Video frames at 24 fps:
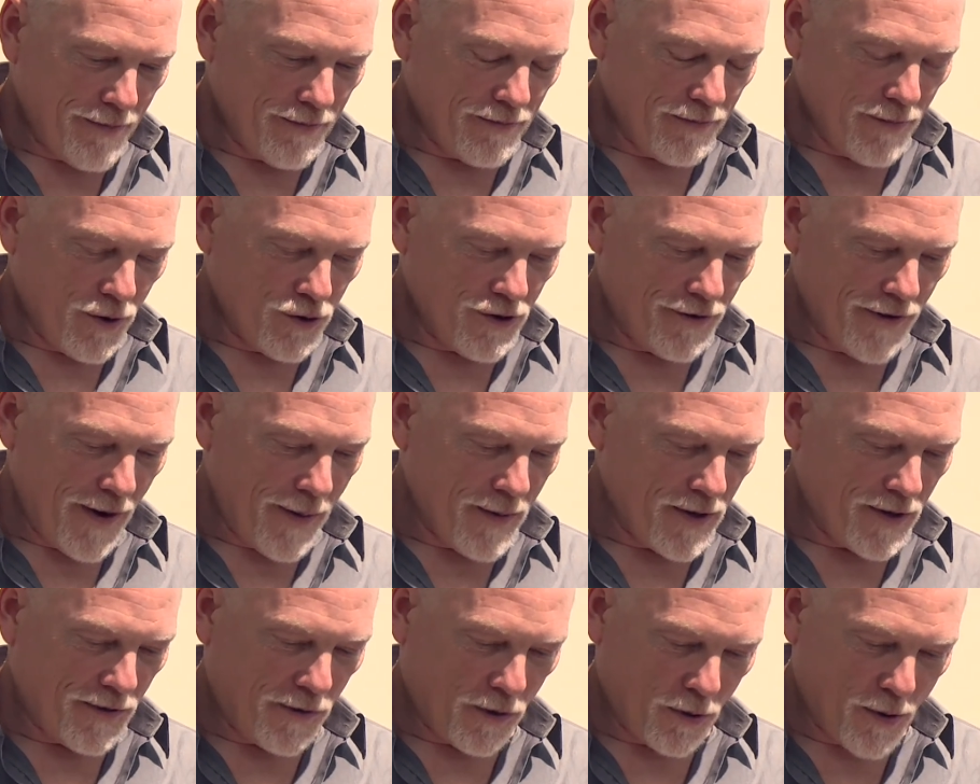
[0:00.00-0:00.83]
Most
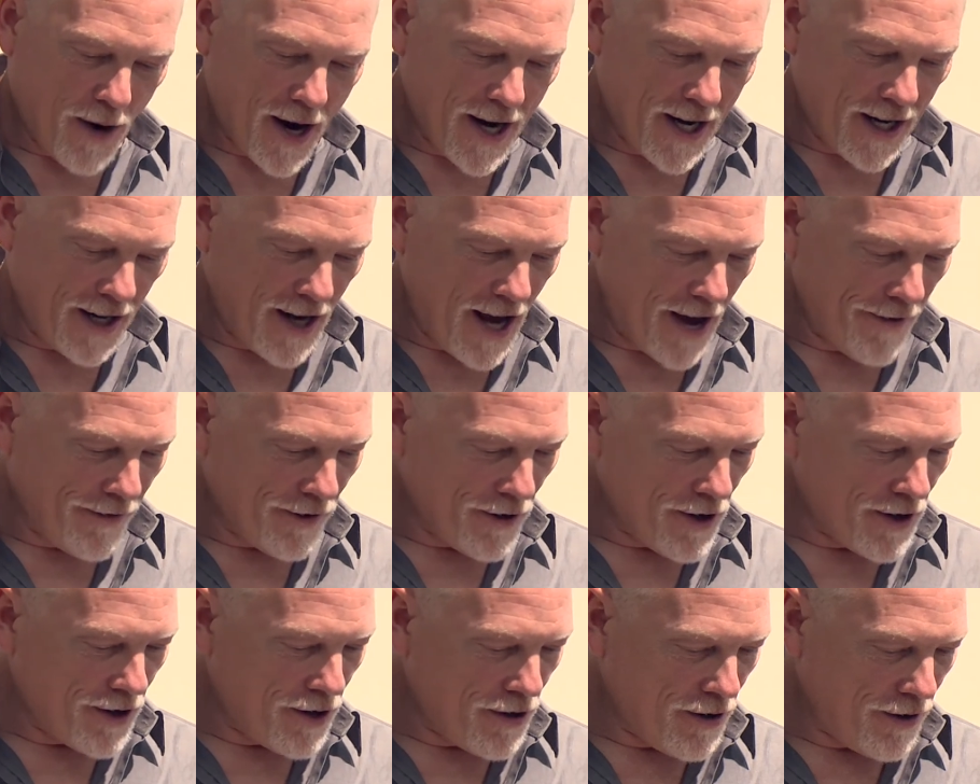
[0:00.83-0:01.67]
famous for writing Heaven
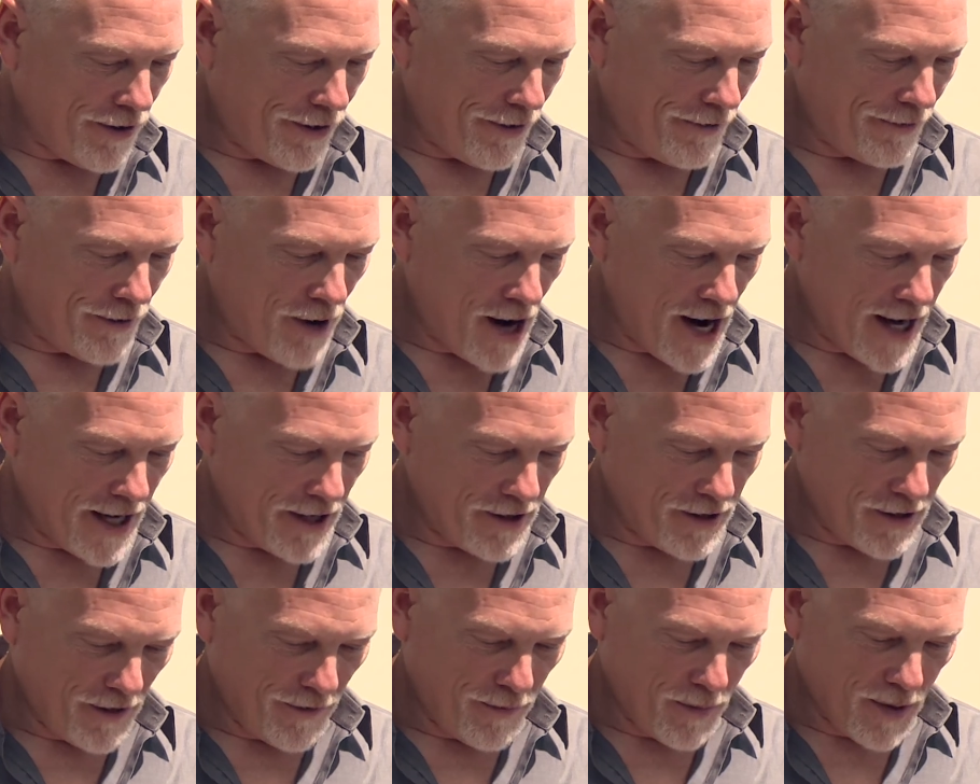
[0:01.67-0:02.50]
on Earth, The
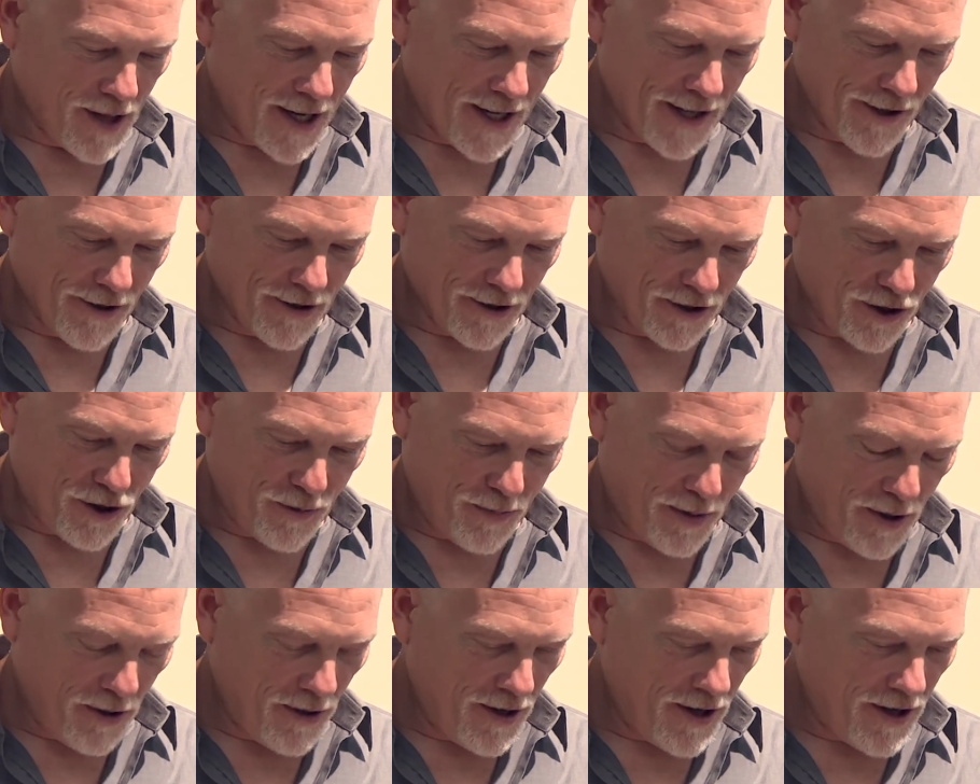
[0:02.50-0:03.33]
Varieties of Millennial
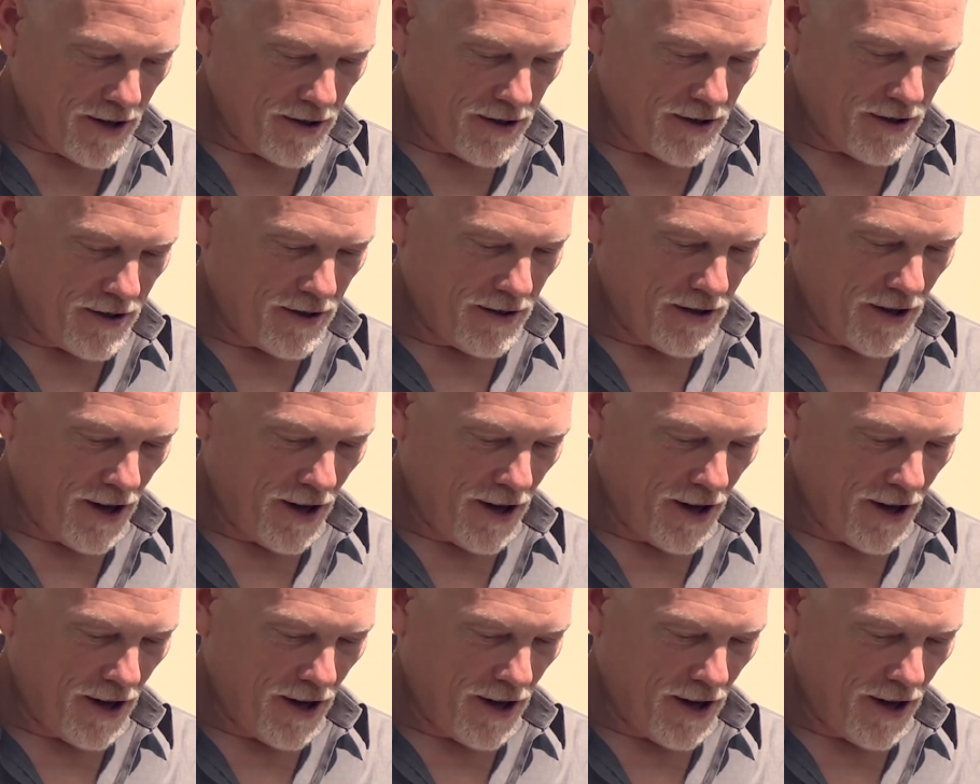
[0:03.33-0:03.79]
Experience,